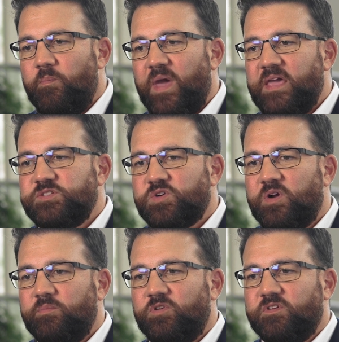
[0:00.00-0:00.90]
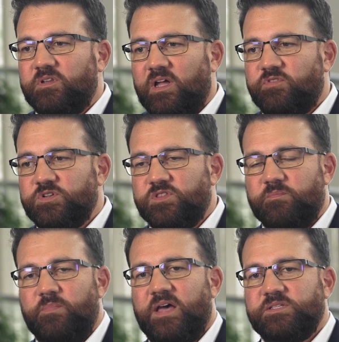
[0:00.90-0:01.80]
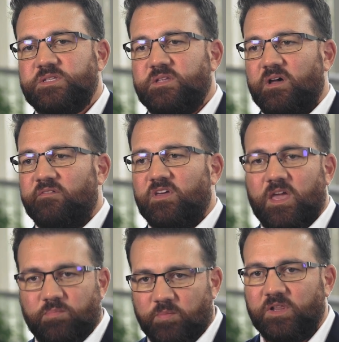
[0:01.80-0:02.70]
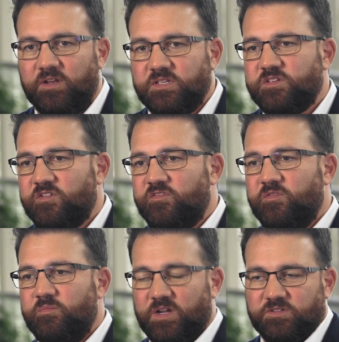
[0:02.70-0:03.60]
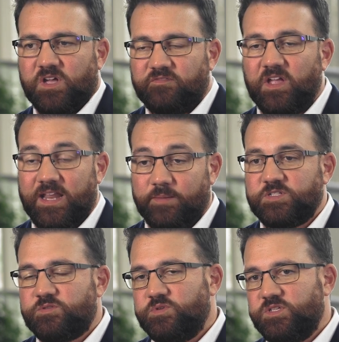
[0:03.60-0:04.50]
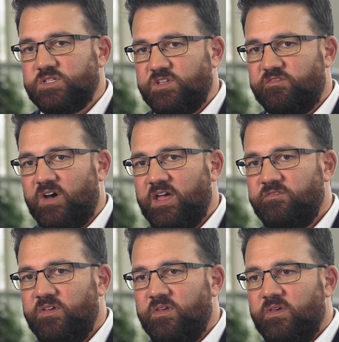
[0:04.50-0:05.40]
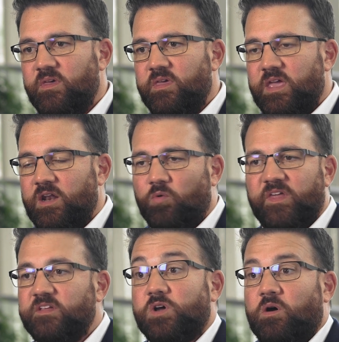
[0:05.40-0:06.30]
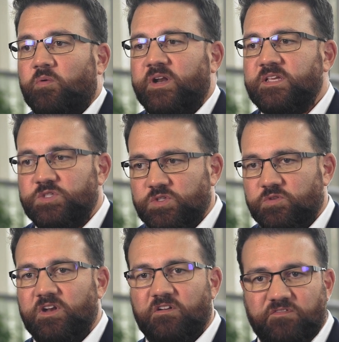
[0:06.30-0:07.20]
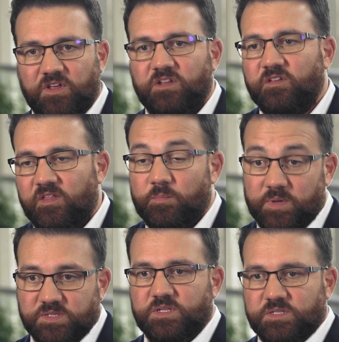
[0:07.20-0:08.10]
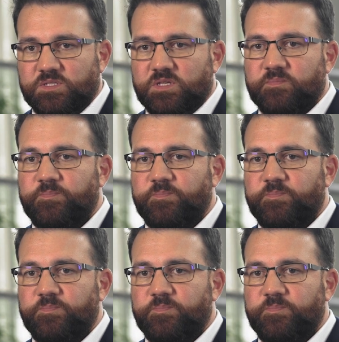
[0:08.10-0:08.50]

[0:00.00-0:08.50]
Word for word: banks are able to leverage the best of the capabilities of Microsoft Dynamics 365 in a way that's already suited and fitted to their business.